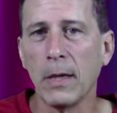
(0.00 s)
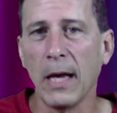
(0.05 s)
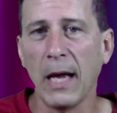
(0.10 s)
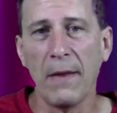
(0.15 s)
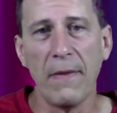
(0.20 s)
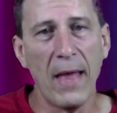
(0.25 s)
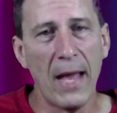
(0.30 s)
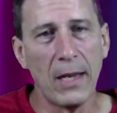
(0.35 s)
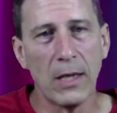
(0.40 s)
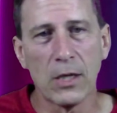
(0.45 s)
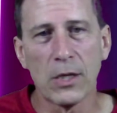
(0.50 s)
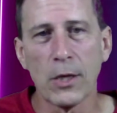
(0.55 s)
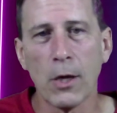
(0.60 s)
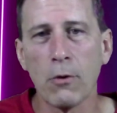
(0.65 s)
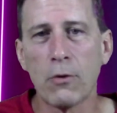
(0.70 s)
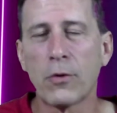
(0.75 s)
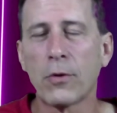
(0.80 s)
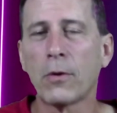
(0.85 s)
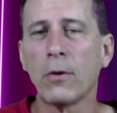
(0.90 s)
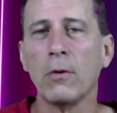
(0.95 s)
And that is
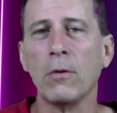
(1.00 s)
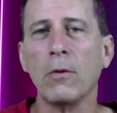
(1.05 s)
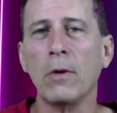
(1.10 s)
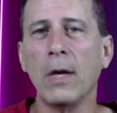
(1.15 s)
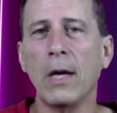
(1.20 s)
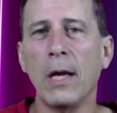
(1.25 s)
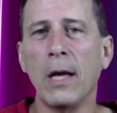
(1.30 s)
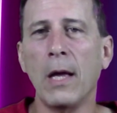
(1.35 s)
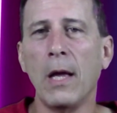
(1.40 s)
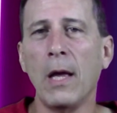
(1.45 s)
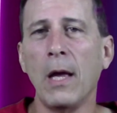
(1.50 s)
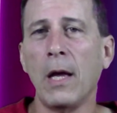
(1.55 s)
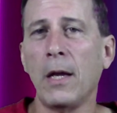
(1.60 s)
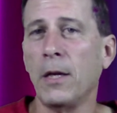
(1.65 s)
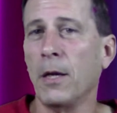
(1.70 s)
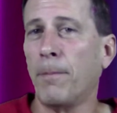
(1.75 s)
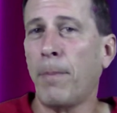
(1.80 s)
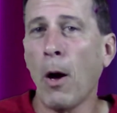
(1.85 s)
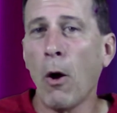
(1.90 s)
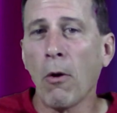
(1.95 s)
so true.
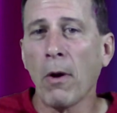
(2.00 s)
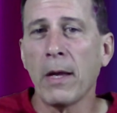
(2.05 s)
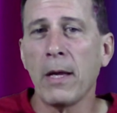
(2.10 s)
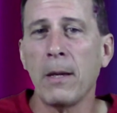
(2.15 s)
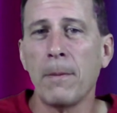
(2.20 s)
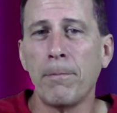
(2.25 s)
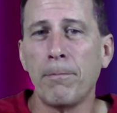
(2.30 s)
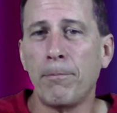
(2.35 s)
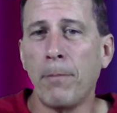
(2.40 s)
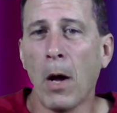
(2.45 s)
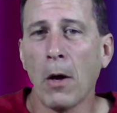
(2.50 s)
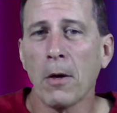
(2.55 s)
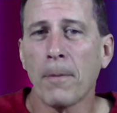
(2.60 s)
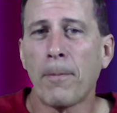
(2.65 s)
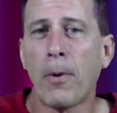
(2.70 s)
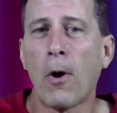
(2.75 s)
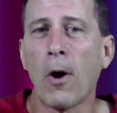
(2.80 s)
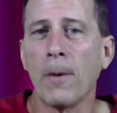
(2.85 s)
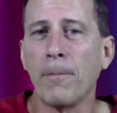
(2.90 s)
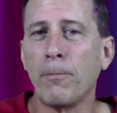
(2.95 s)
Napoleon
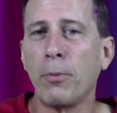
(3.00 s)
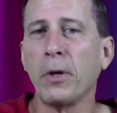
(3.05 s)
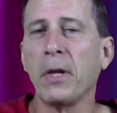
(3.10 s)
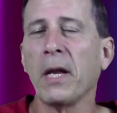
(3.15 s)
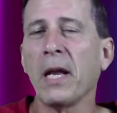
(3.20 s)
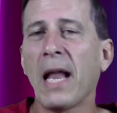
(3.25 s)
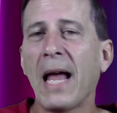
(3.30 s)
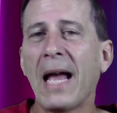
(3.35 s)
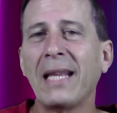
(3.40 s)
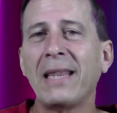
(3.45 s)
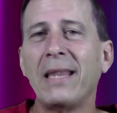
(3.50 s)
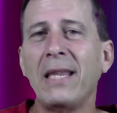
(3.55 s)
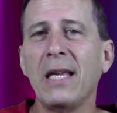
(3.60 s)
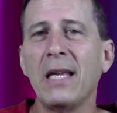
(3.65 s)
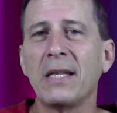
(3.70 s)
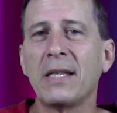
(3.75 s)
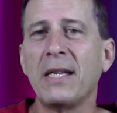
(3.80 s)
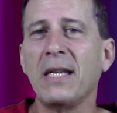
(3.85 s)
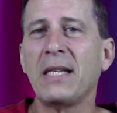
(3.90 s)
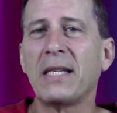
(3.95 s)
Bonaparte put it like
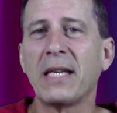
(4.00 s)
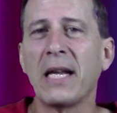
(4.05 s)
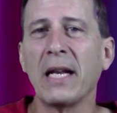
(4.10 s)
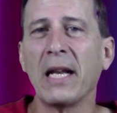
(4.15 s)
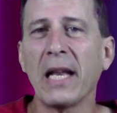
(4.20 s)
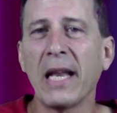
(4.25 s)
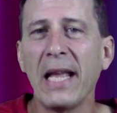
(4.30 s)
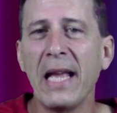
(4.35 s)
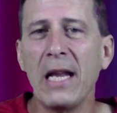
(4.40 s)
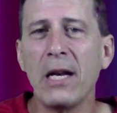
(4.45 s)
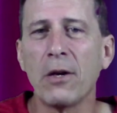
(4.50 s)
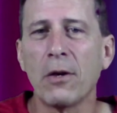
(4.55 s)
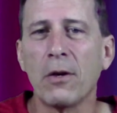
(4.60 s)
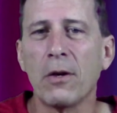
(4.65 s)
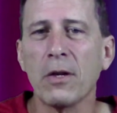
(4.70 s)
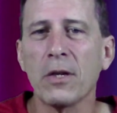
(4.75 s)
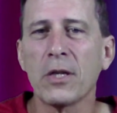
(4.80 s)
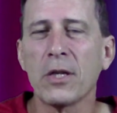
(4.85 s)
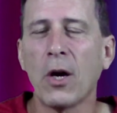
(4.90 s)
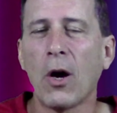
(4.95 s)
this. He said,
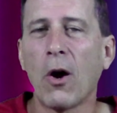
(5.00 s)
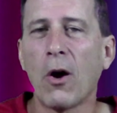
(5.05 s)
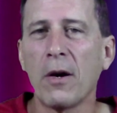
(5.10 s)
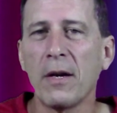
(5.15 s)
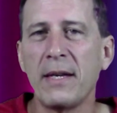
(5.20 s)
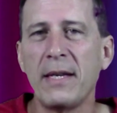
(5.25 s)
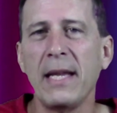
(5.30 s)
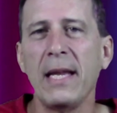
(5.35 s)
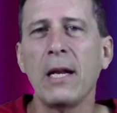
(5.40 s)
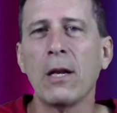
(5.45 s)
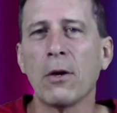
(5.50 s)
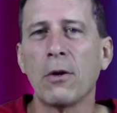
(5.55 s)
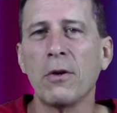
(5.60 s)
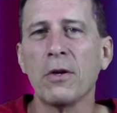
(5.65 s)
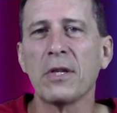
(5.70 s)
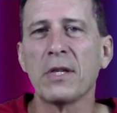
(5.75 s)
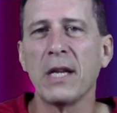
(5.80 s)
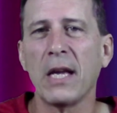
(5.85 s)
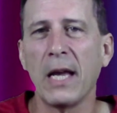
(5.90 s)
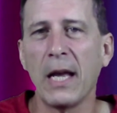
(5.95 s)
leaders are
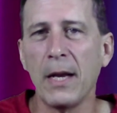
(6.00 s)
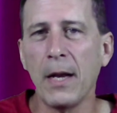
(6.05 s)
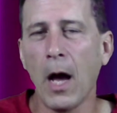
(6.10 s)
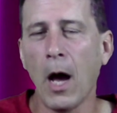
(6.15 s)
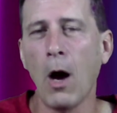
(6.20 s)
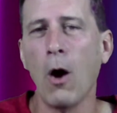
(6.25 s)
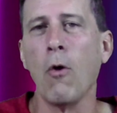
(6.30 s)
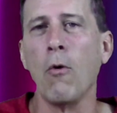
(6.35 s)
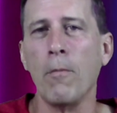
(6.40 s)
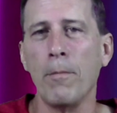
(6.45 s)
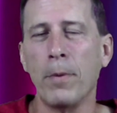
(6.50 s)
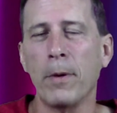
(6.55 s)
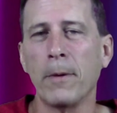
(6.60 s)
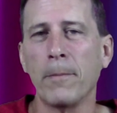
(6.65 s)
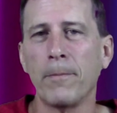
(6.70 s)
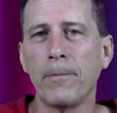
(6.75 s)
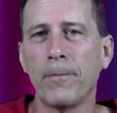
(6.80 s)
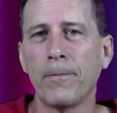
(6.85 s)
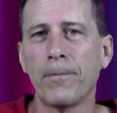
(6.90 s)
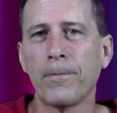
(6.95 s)
dealers in hope.
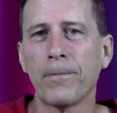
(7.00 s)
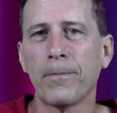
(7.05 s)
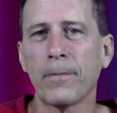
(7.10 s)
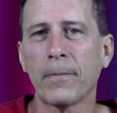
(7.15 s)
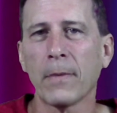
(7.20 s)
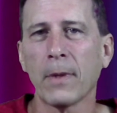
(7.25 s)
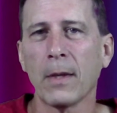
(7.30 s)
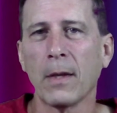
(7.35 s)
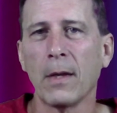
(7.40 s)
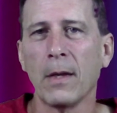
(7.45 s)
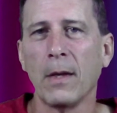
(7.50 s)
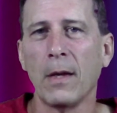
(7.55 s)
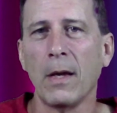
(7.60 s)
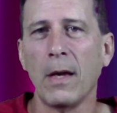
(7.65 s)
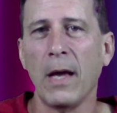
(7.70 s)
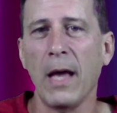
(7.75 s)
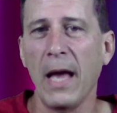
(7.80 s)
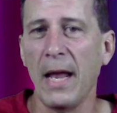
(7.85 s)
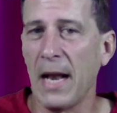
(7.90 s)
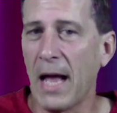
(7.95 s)

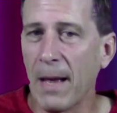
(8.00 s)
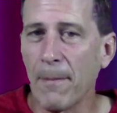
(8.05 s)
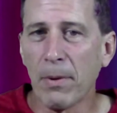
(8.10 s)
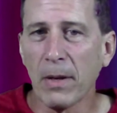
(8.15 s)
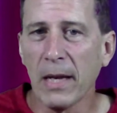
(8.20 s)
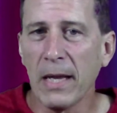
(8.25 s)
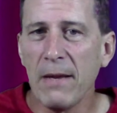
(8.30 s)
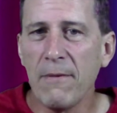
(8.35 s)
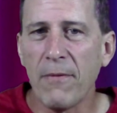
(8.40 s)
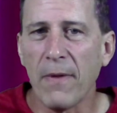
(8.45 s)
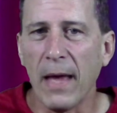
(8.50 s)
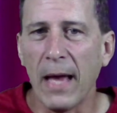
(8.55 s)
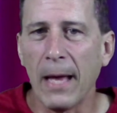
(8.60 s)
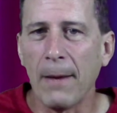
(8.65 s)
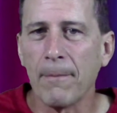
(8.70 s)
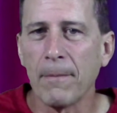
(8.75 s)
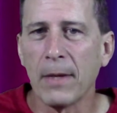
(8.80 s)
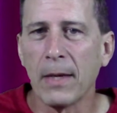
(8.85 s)
And I believe that.